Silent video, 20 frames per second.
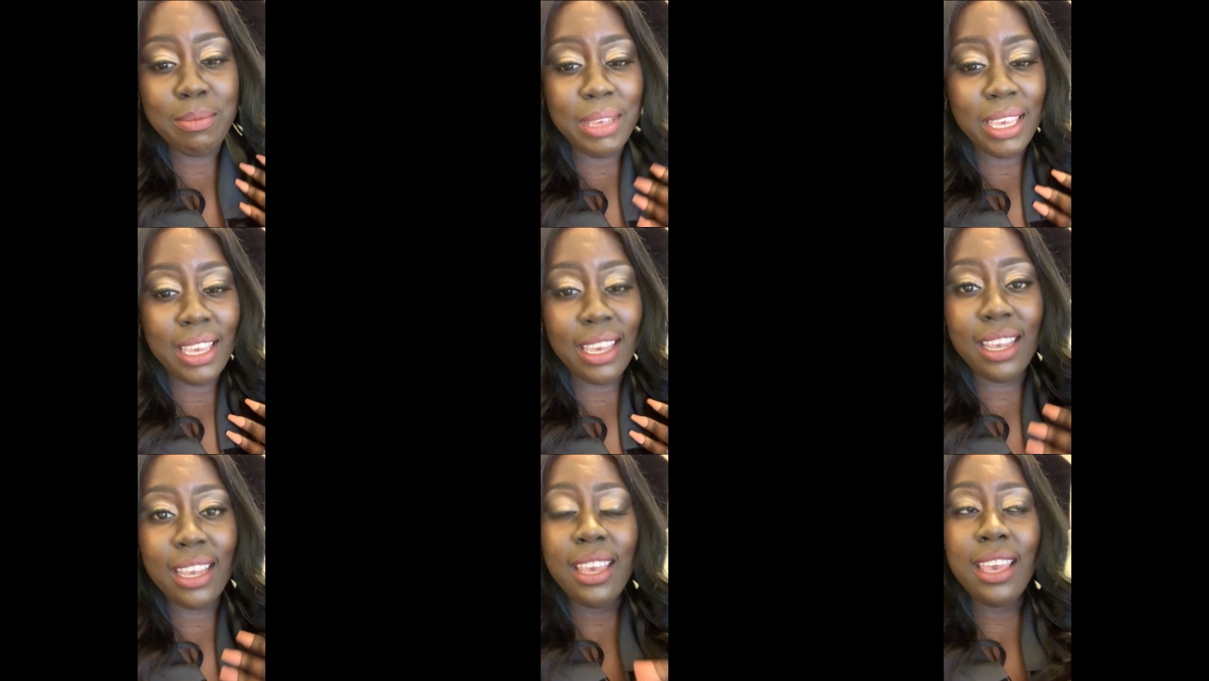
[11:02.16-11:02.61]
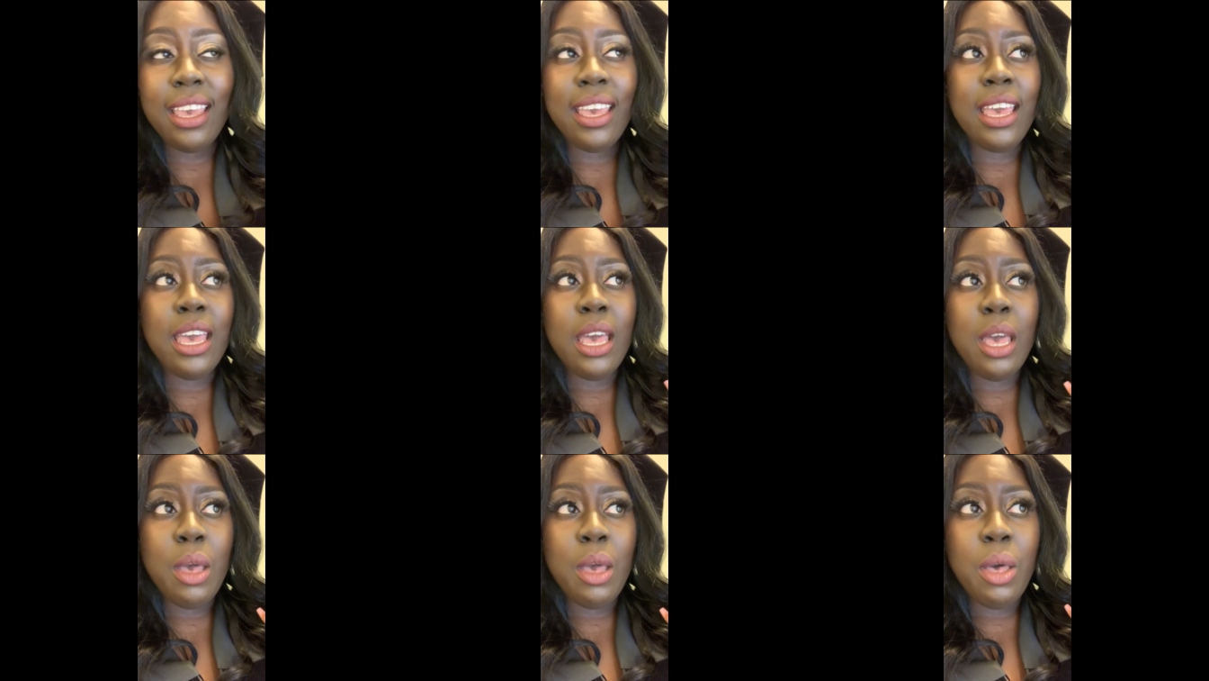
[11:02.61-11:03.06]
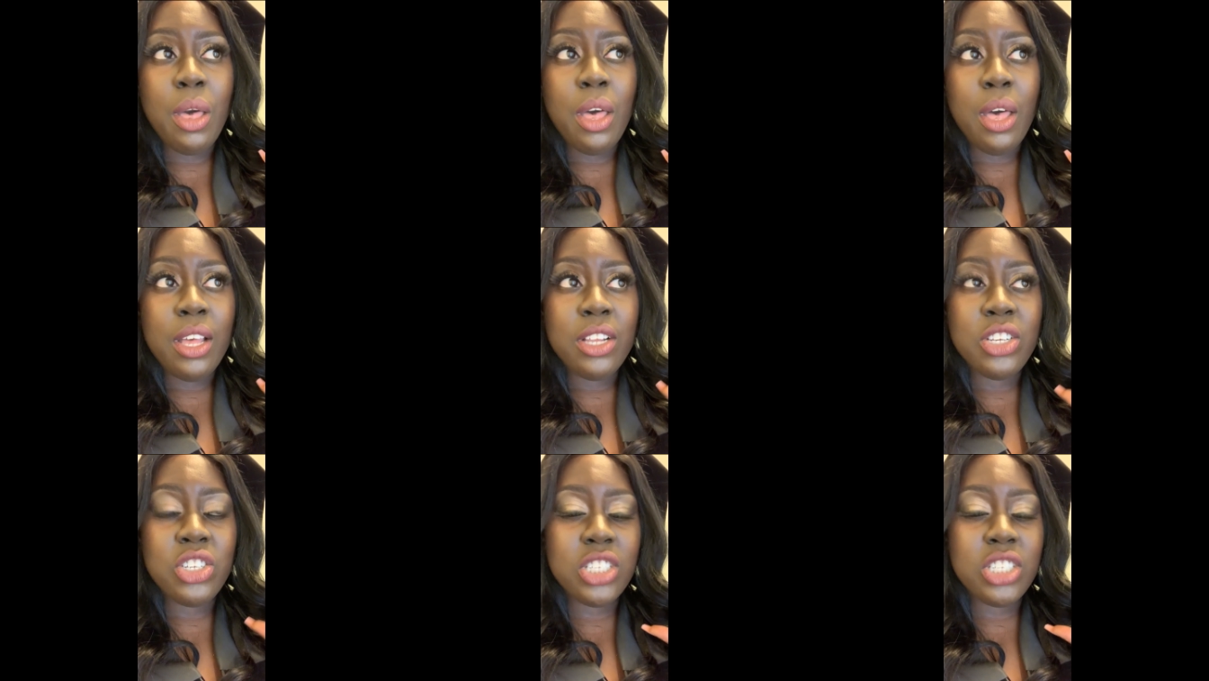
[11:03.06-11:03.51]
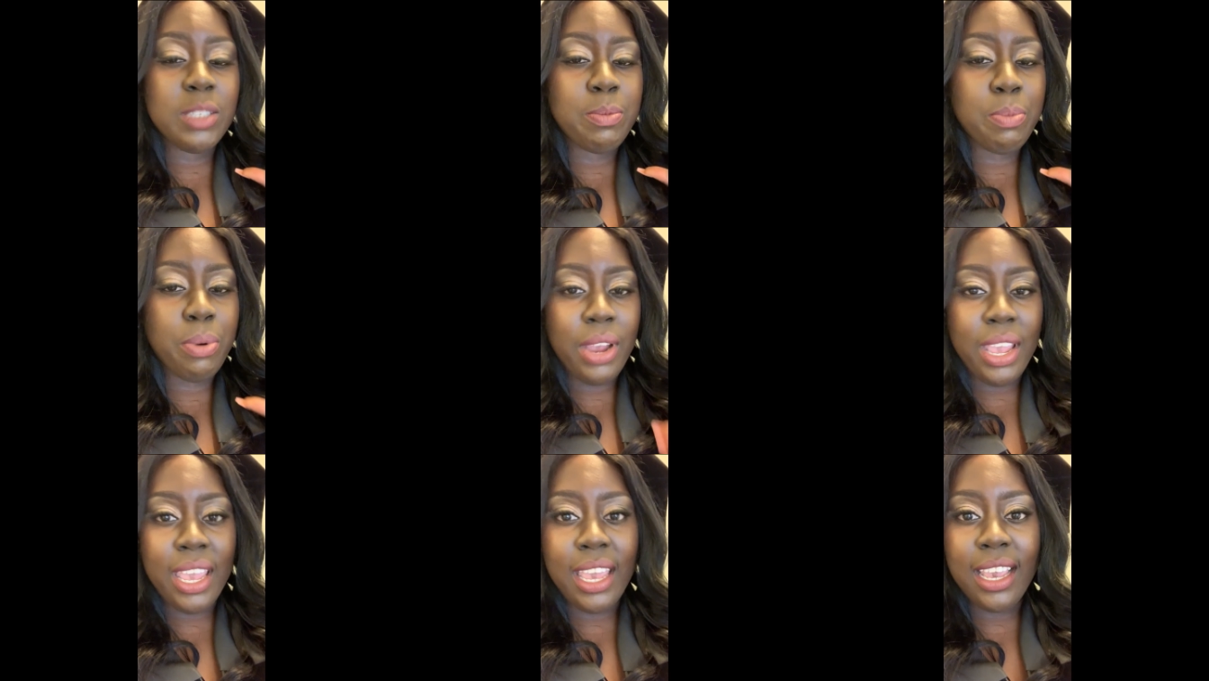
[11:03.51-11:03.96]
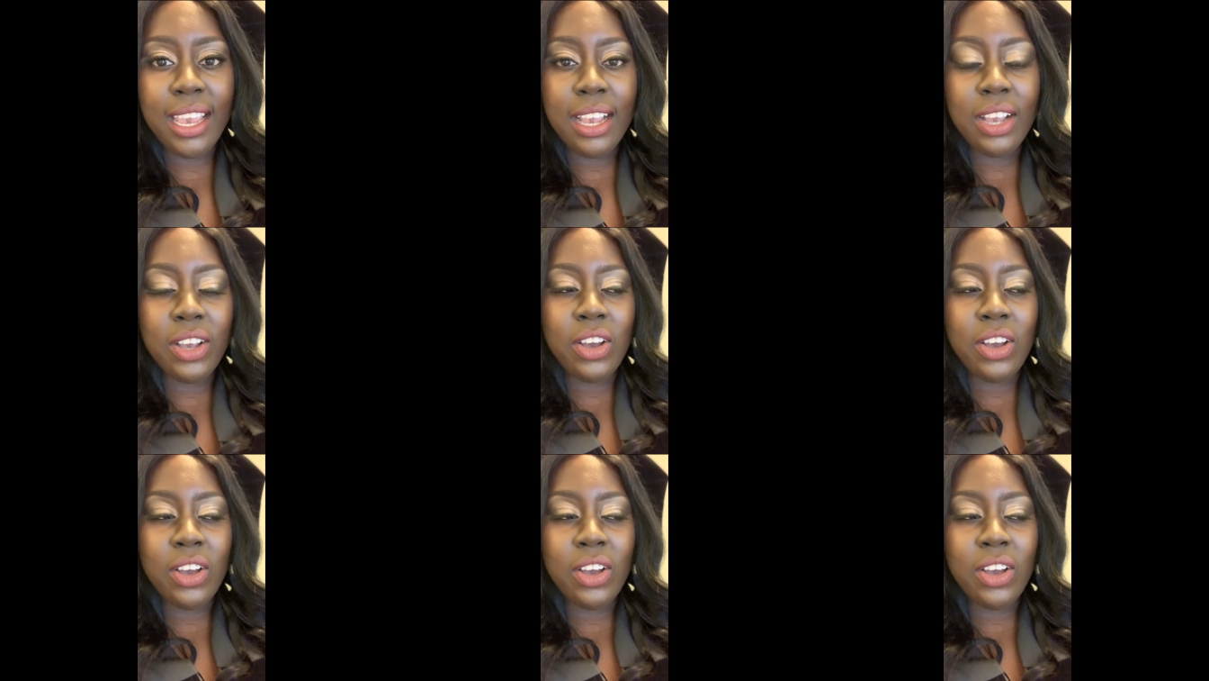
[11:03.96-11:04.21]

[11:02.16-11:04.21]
me, just pray.